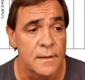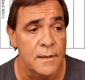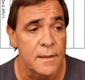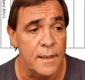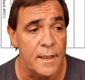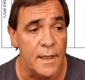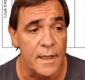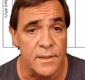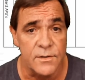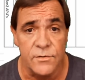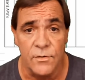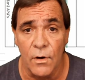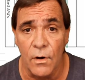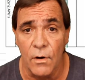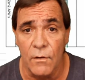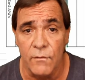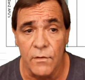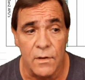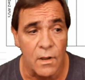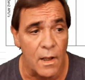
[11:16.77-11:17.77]
extra
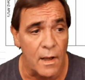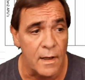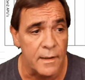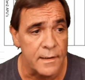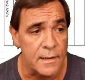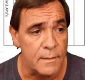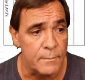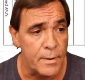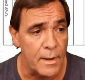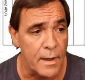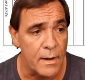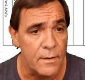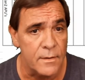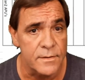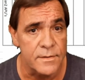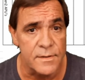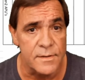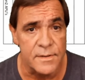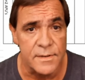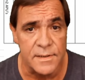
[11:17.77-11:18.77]
overclocking power
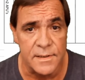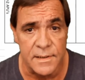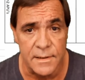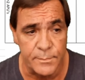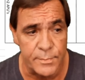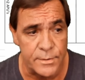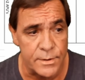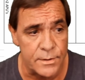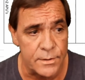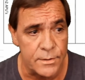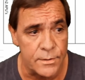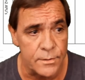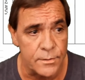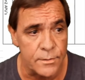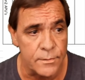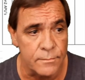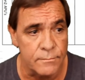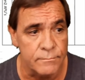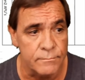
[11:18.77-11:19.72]
to the CPU.